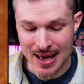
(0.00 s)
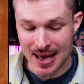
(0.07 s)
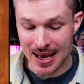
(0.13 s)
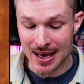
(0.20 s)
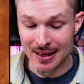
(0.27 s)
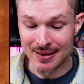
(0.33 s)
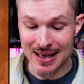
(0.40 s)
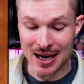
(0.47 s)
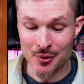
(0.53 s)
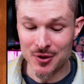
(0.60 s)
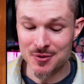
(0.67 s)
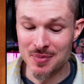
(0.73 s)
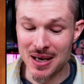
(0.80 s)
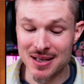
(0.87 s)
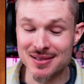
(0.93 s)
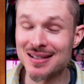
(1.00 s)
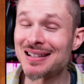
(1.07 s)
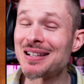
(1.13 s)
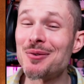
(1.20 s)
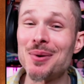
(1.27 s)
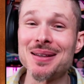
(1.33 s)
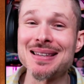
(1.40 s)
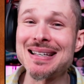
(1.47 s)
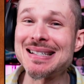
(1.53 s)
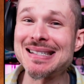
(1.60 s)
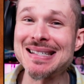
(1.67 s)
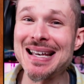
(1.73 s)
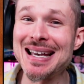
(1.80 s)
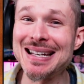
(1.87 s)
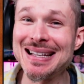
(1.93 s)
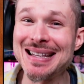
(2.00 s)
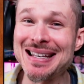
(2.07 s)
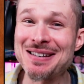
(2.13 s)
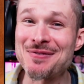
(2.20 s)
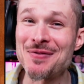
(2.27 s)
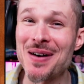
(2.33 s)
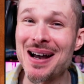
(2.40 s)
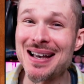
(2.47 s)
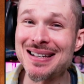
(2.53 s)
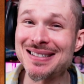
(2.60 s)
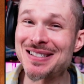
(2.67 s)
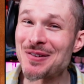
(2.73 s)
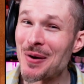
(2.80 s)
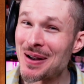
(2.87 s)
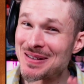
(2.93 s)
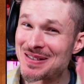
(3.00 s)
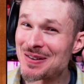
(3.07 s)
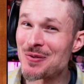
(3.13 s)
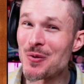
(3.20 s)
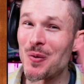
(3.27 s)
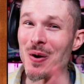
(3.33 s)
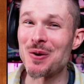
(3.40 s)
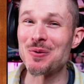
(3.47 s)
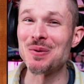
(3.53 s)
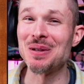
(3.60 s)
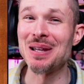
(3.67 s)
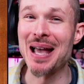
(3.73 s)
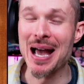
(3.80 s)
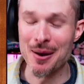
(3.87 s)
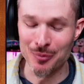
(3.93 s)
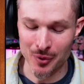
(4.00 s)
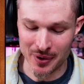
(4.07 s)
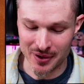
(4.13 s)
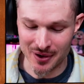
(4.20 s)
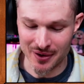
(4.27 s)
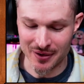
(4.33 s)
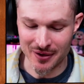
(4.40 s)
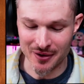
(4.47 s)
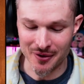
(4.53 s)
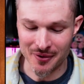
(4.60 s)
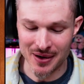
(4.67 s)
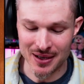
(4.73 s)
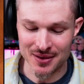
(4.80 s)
And that was basically what they said in the advice, so I didn't want to elaborate on it, all right?